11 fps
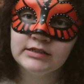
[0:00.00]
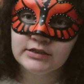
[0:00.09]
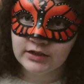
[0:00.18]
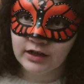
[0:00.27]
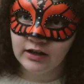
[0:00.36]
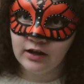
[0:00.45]
in
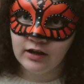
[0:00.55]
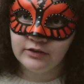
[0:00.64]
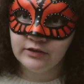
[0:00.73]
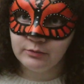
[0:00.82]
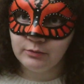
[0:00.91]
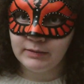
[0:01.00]
stock on
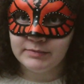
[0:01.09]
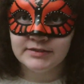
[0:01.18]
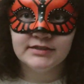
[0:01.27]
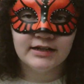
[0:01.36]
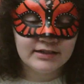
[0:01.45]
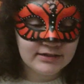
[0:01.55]
their
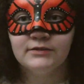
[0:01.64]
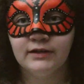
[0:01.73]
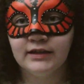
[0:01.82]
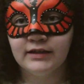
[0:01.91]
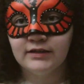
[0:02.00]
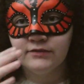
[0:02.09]
website, so I
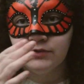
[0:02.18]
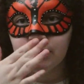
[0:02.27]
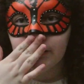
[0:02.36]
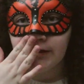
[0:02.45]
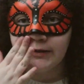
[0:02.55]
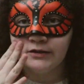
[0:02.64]
can't give you
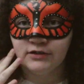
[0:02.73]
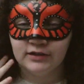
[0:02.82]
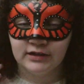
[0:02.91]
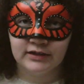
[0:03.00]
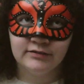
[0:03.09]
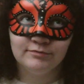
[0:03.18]
an
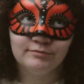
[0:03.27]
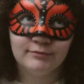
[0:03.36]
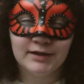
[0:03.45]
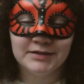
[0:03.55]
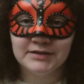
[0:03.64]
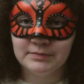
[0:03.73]
accurate
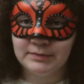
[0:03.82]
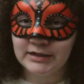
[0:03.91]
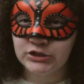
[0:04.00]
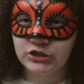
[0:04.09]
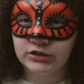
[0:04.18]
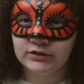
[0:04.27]

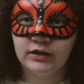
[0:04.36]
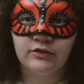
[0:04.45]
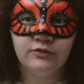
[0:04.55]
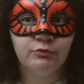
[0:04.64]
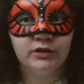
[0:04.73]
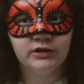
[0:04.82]
estimation
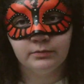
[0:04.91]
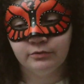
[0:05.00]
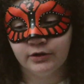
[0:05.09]
of what the